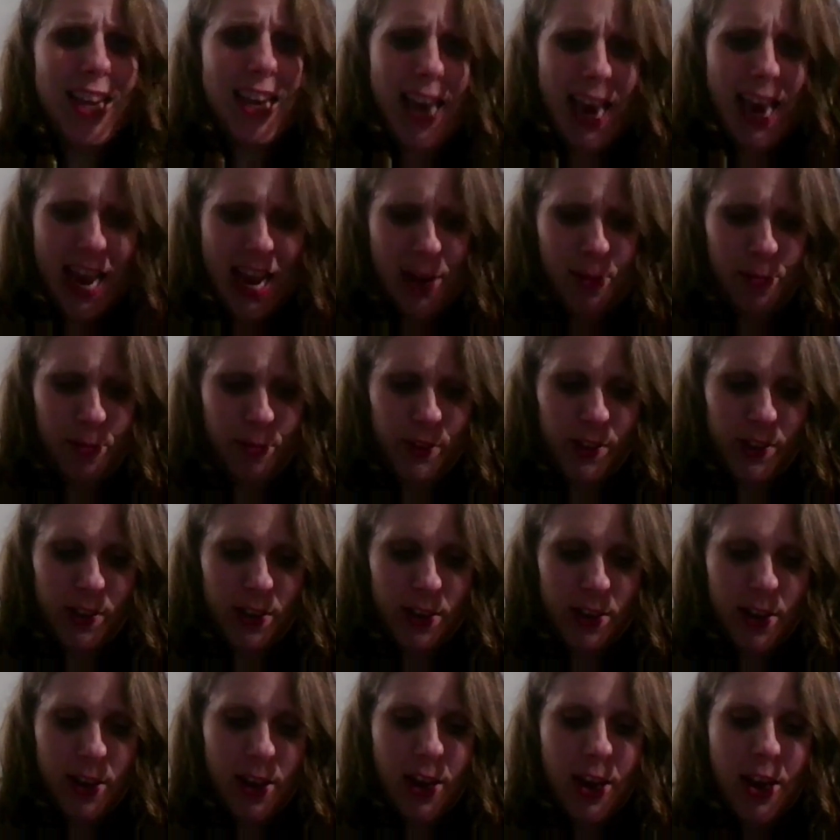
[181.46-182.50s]
games.
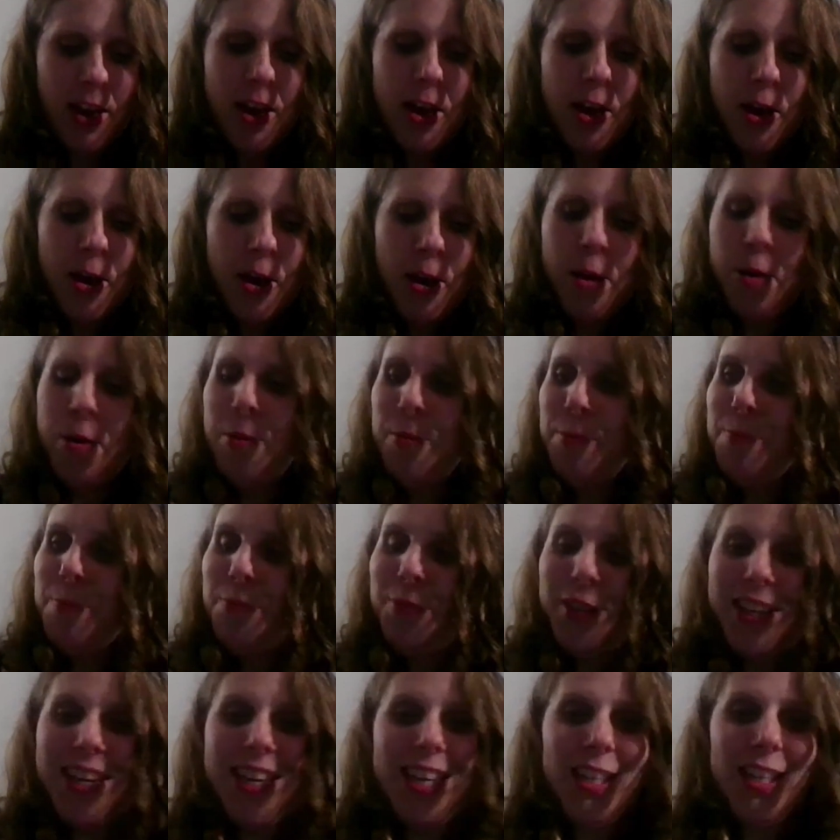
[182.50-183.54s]

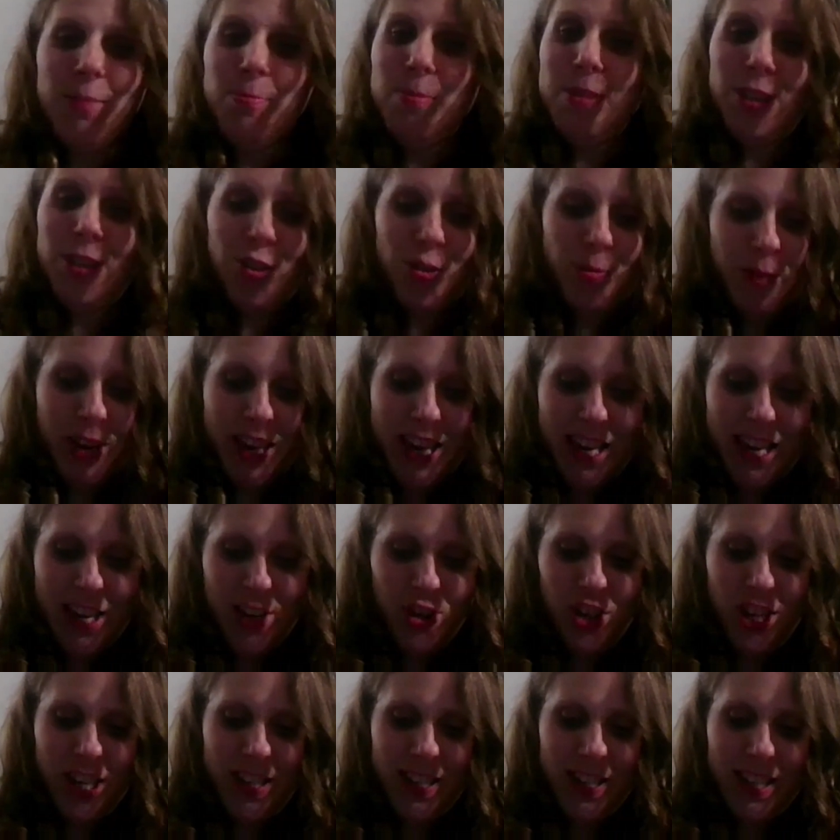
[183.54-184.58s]
Please, Mr. McGee,
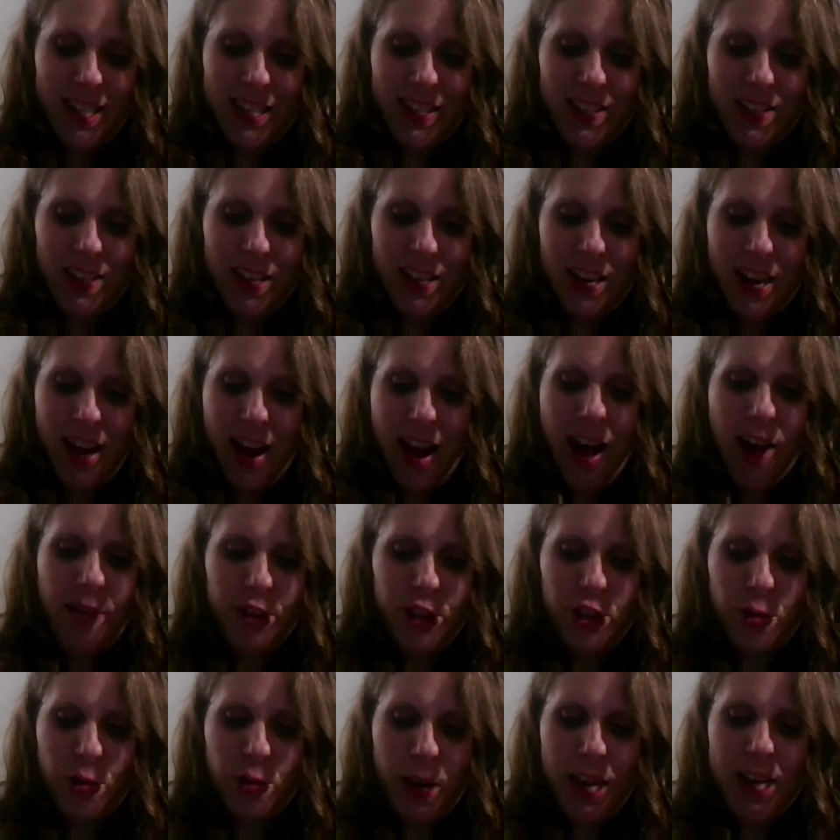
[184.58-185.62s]
she insisted. Have a
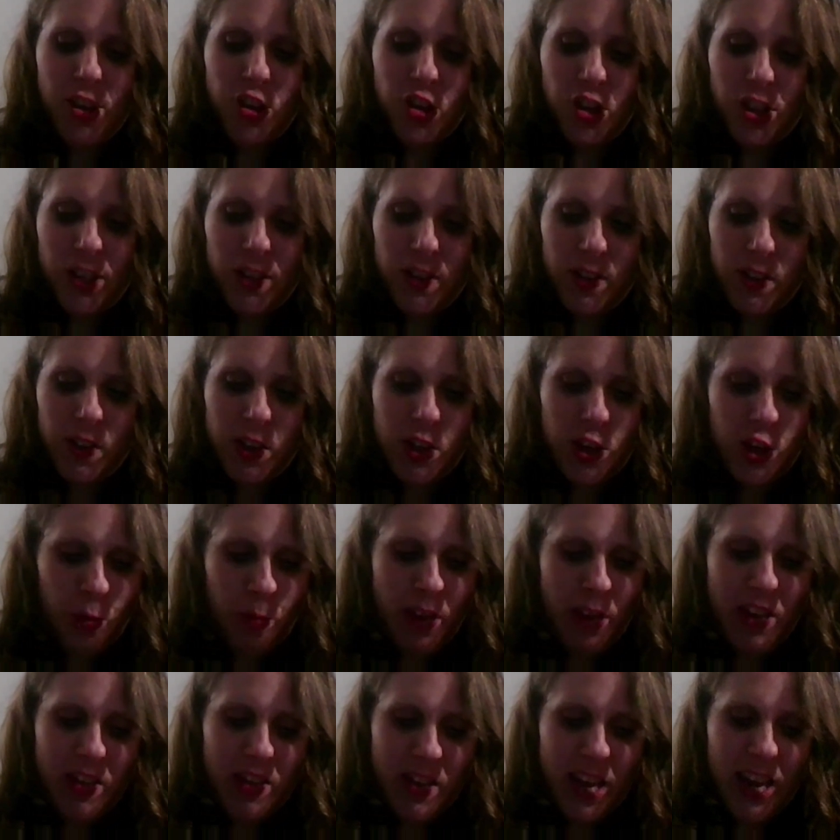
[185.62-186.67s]
little patience. You'll
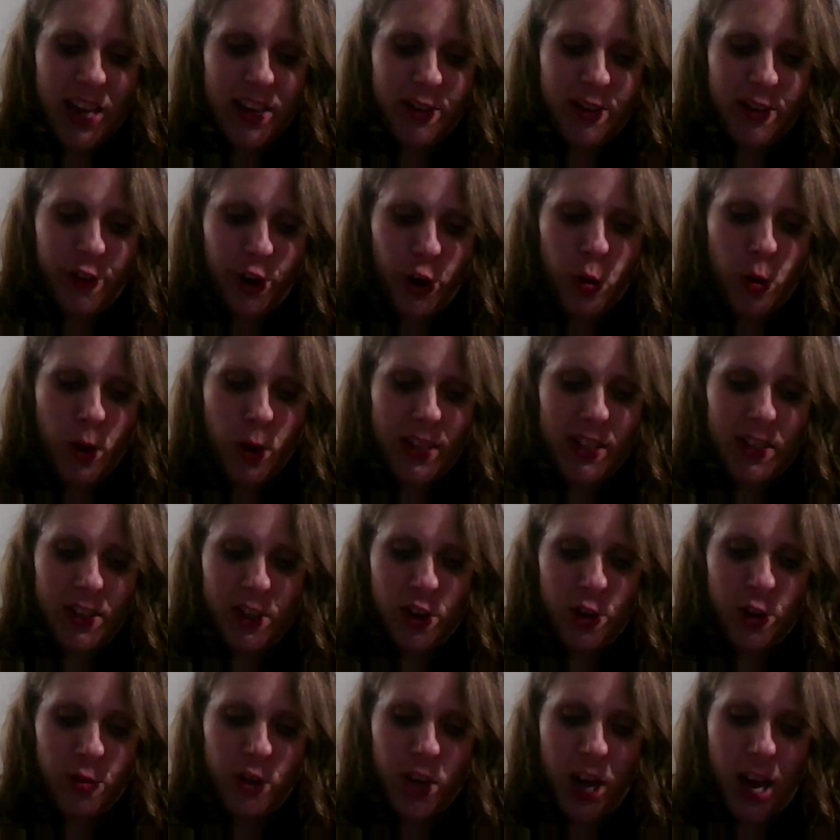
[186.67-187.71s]
be at the end of your quest in
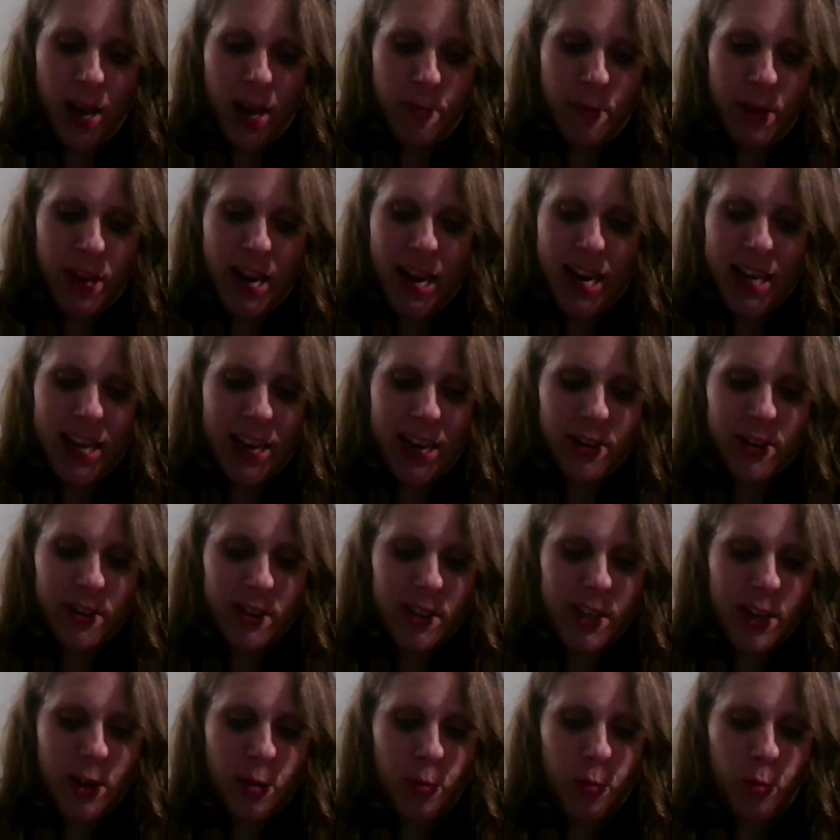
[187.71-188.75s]
no time, and I
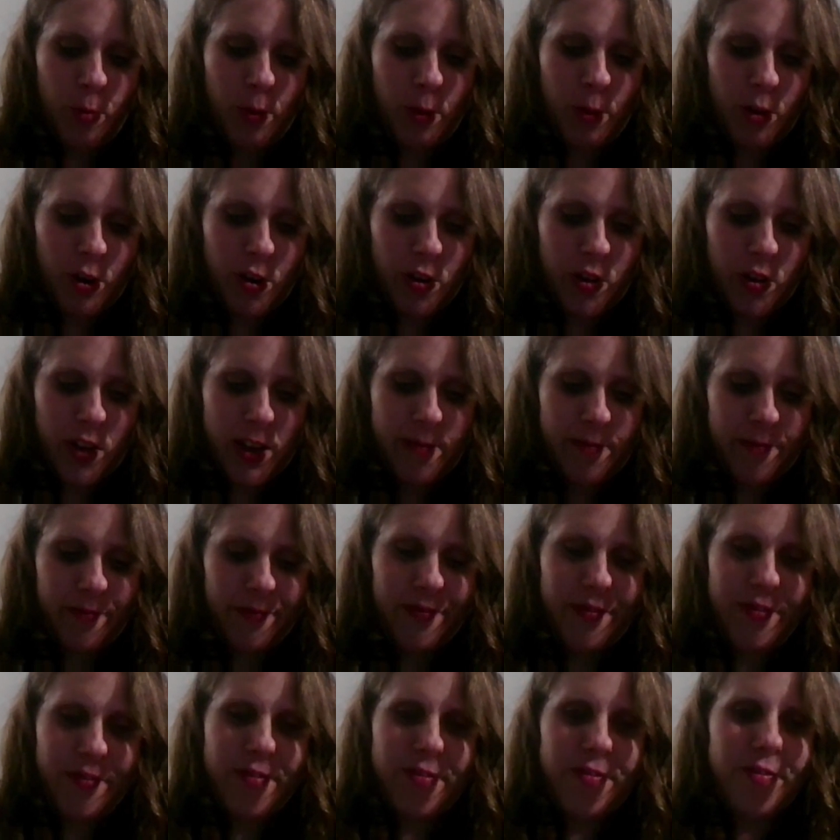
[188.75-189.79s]
guarantee it will be worth it.
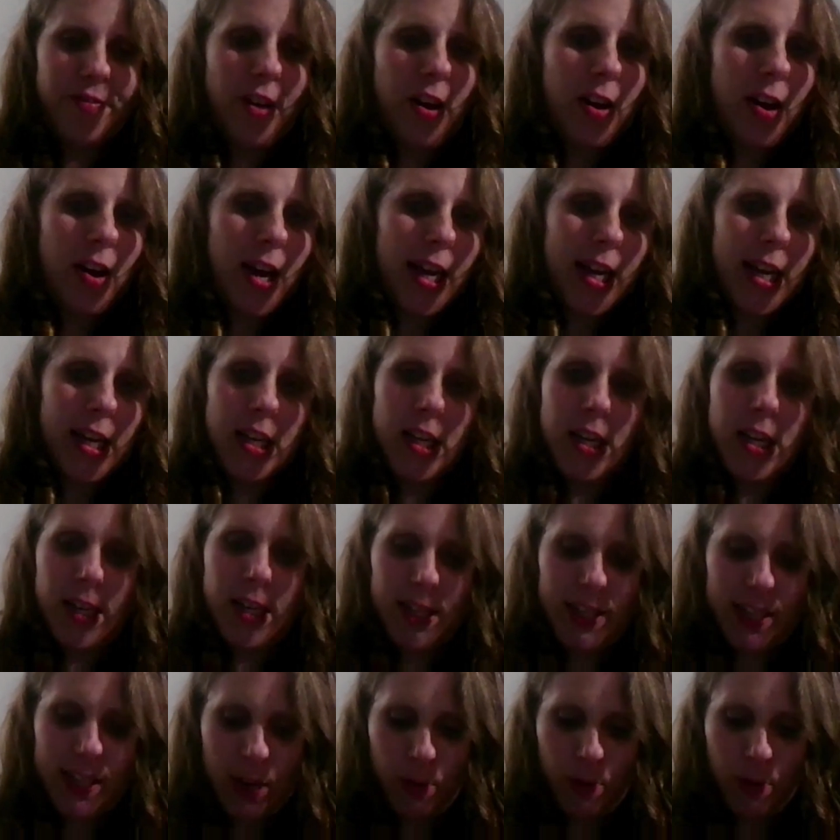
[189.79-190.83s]
Fine, he
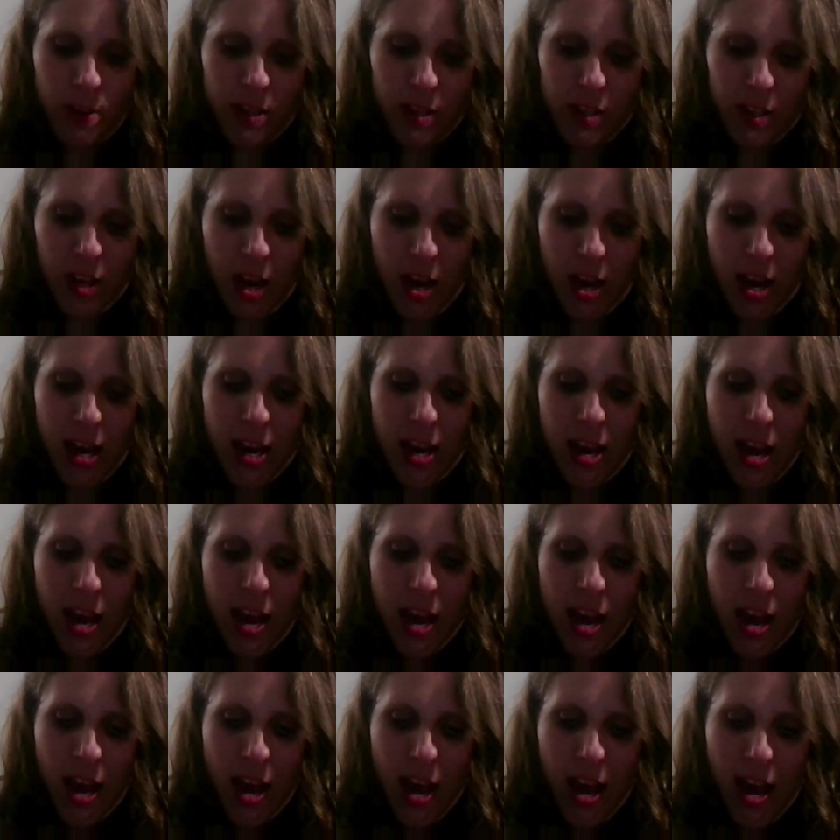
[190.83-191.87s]
said with a sigh,
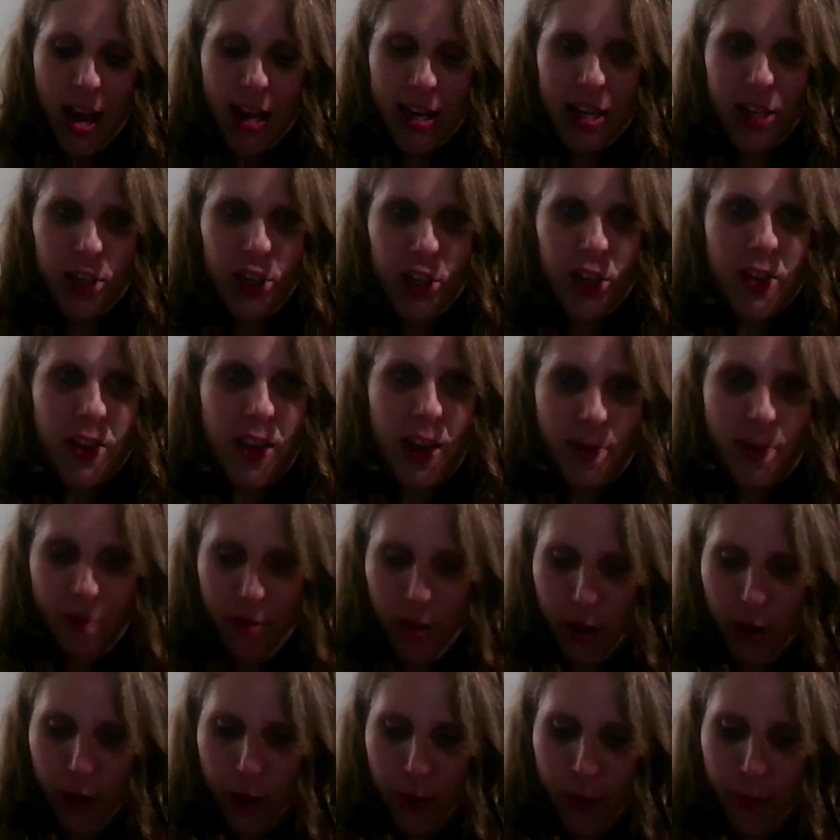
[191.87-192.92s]
and he took the
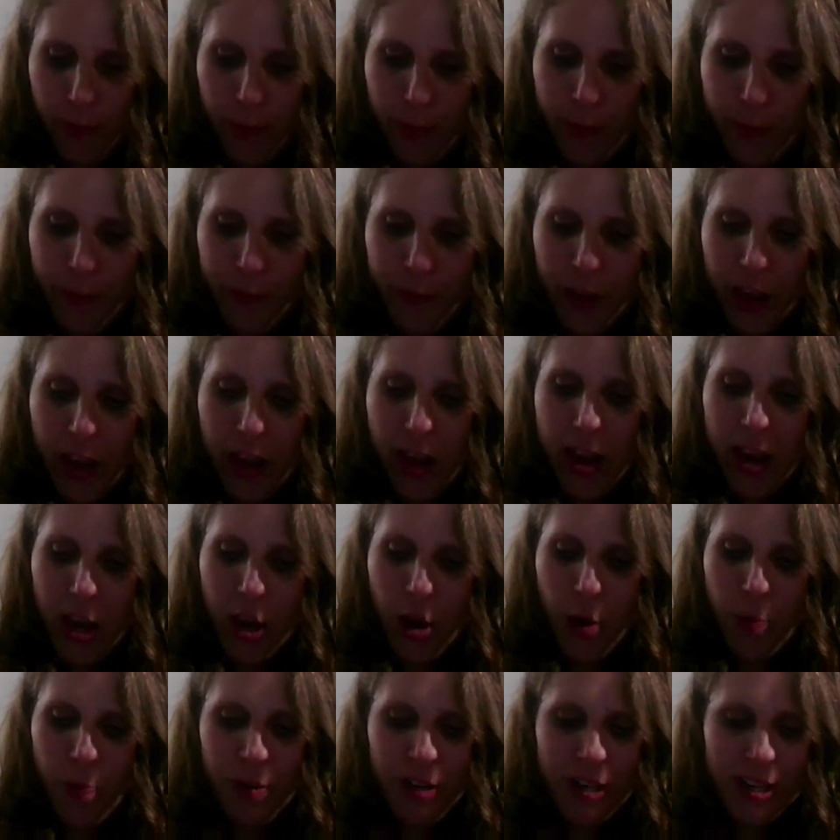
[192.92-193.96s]
envelope. He
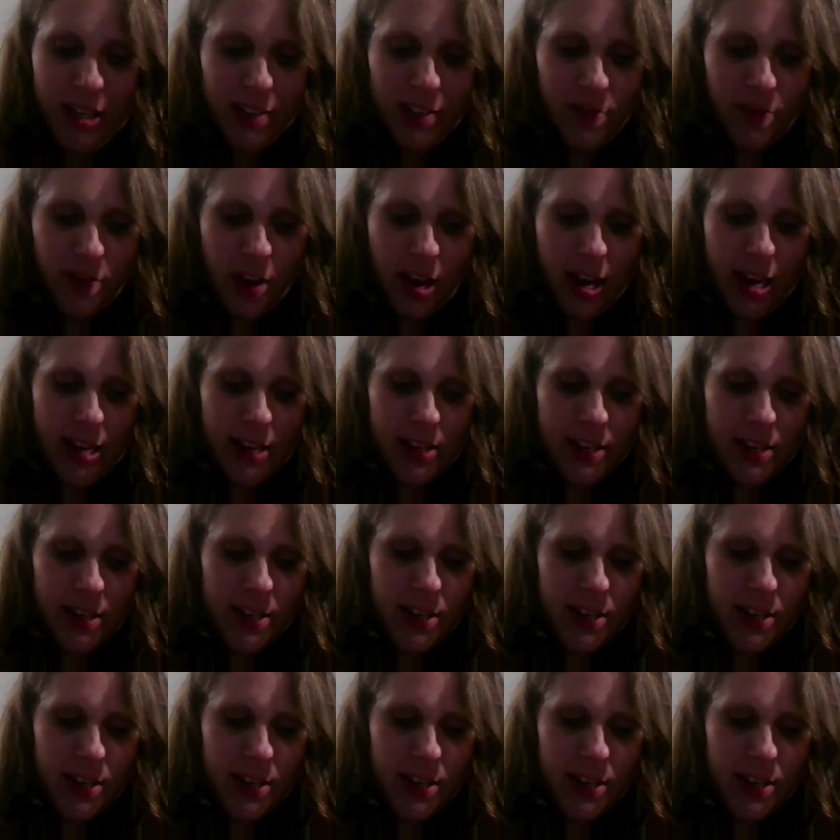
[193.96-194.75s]
opened it to find,